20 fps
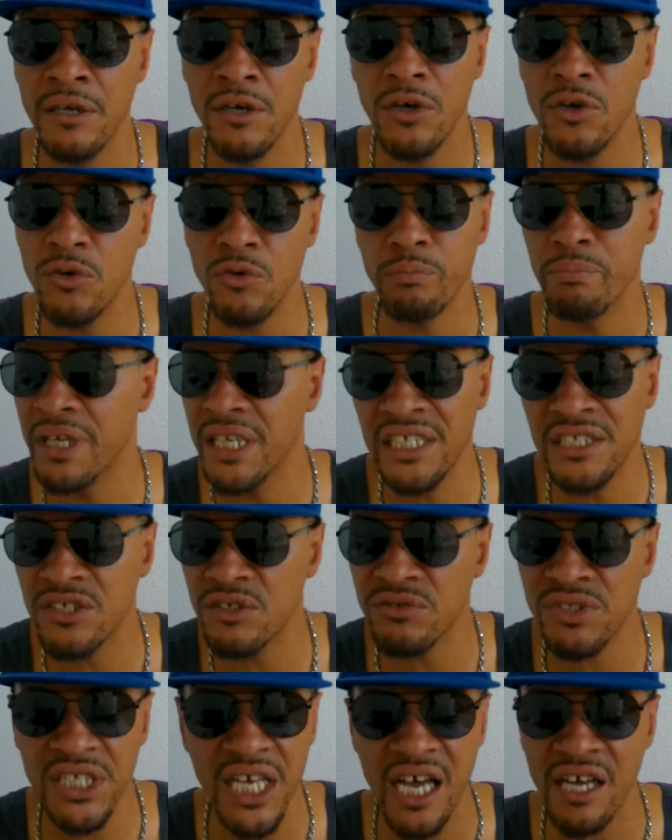Who? Billy
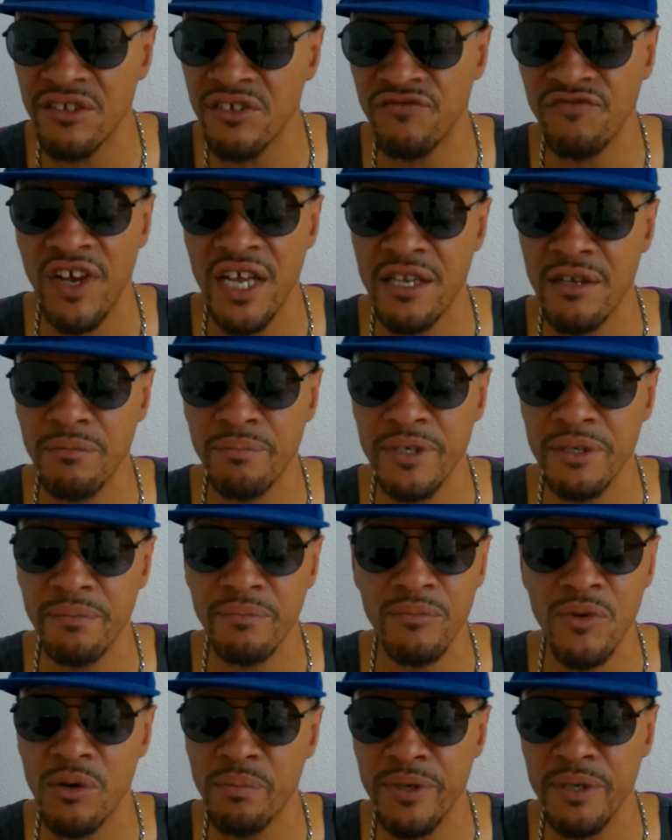Joe Saunders fight
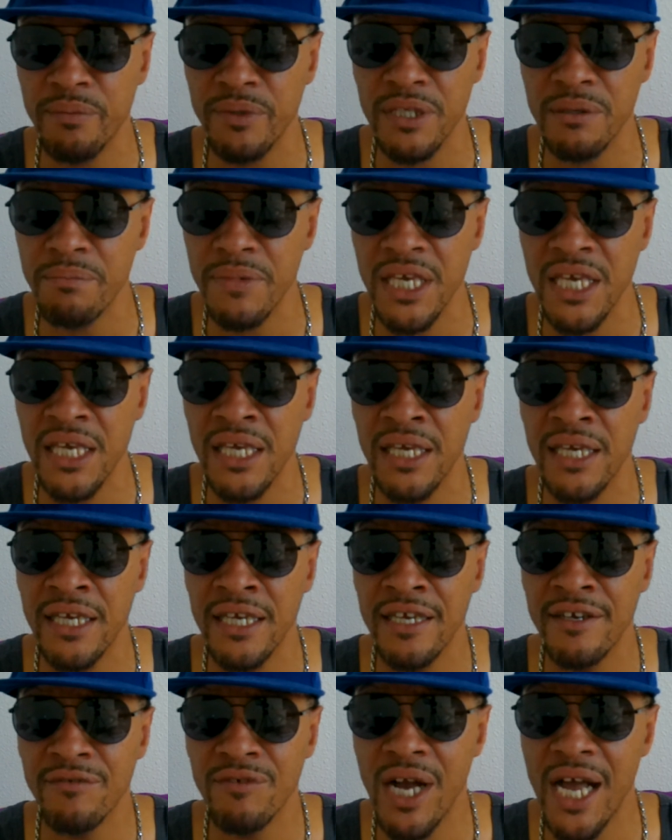more people than me,
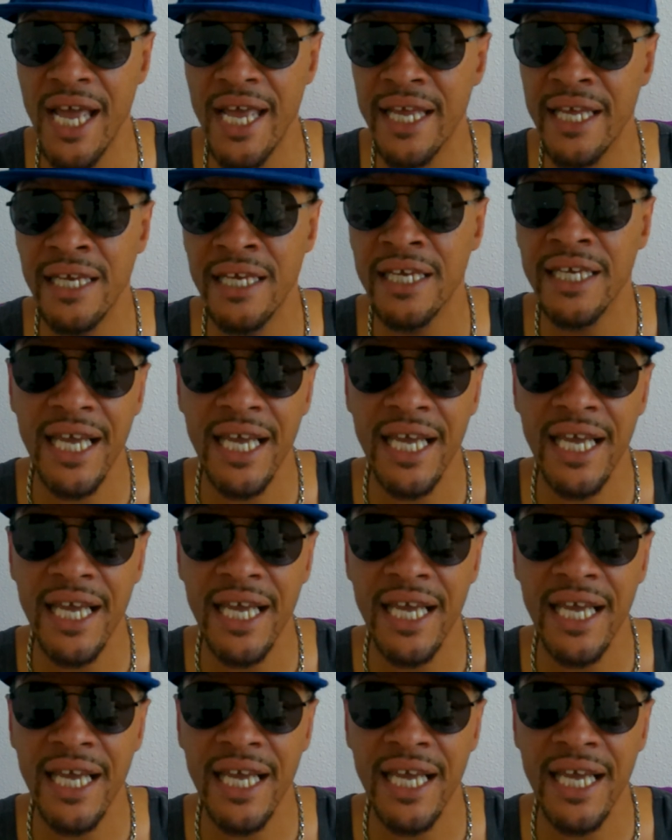right?